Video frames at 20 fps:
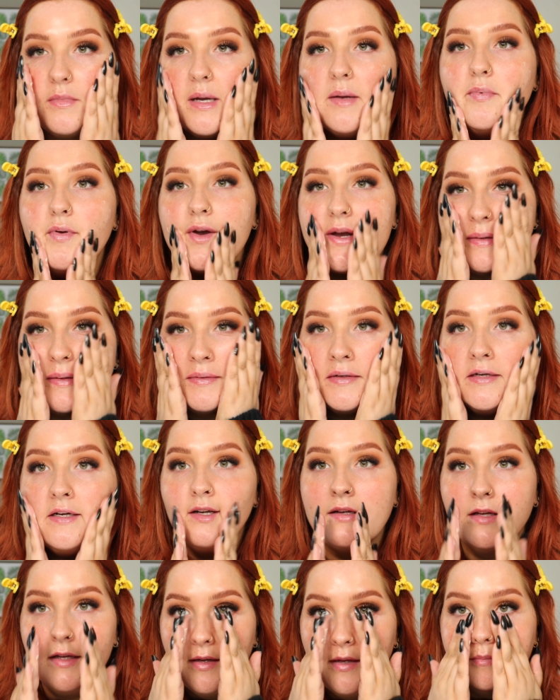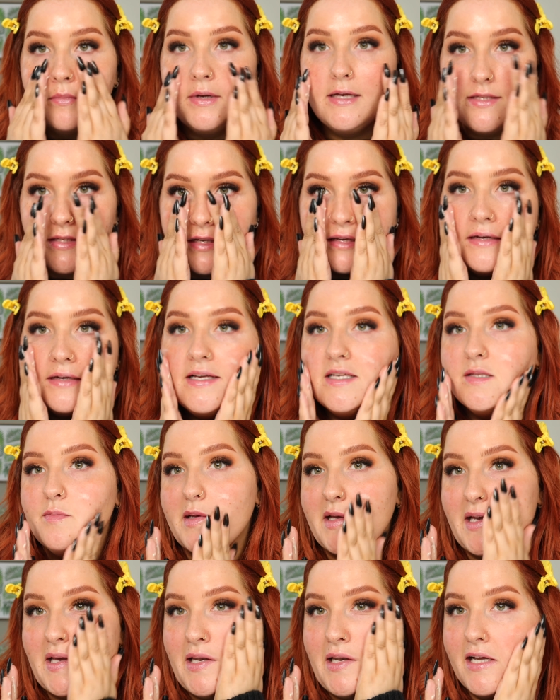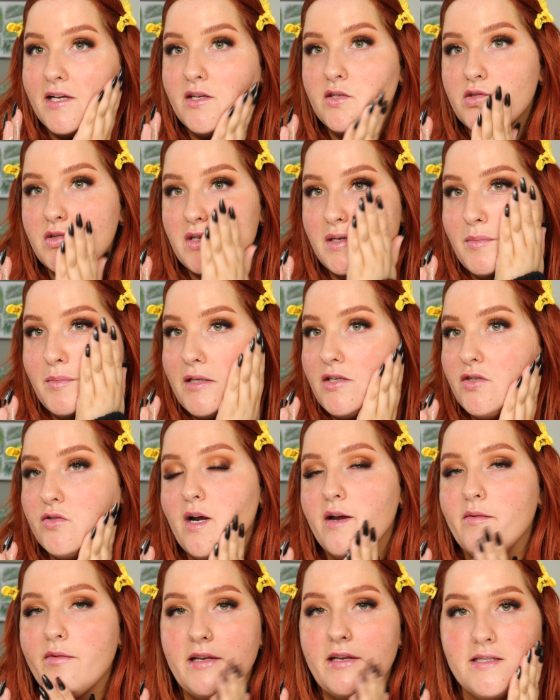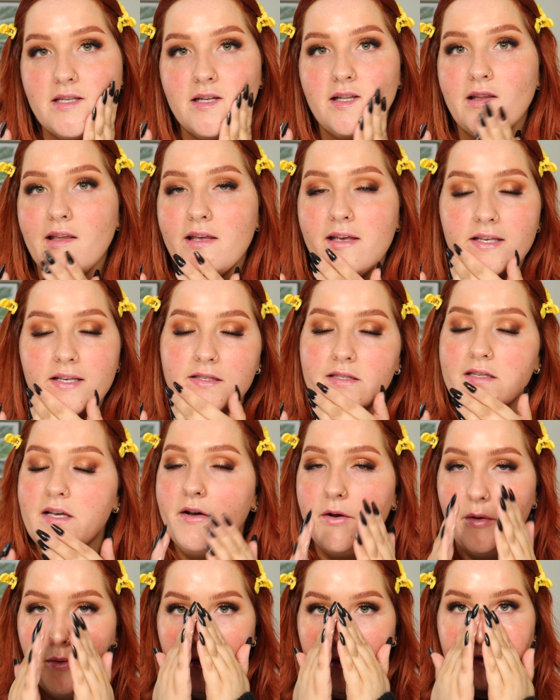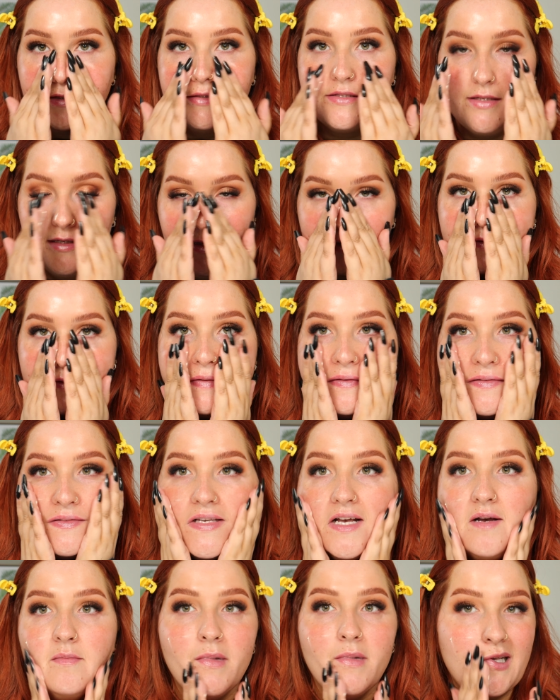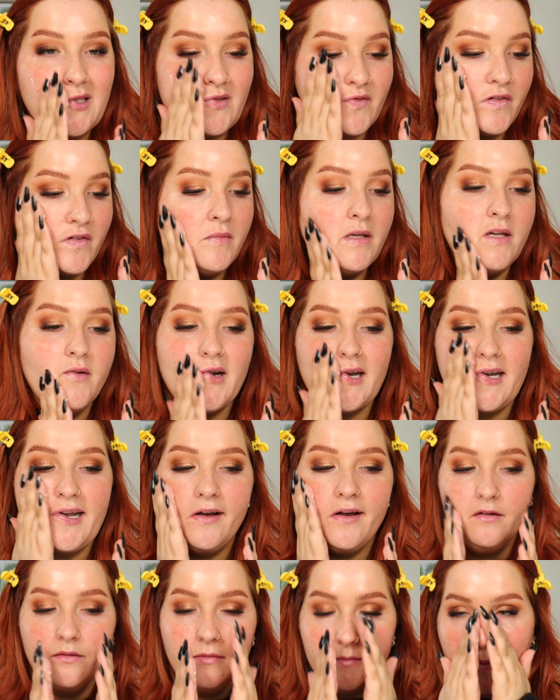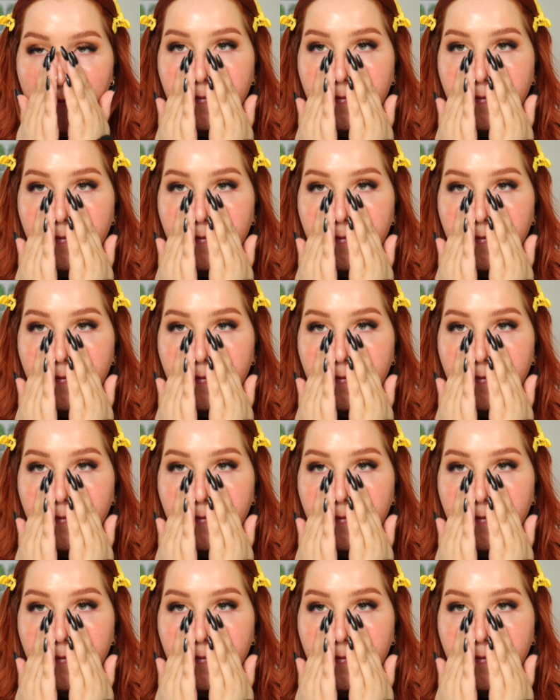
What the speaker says: my primer. My skin has been extremely dry recently, so this is a must for me right now.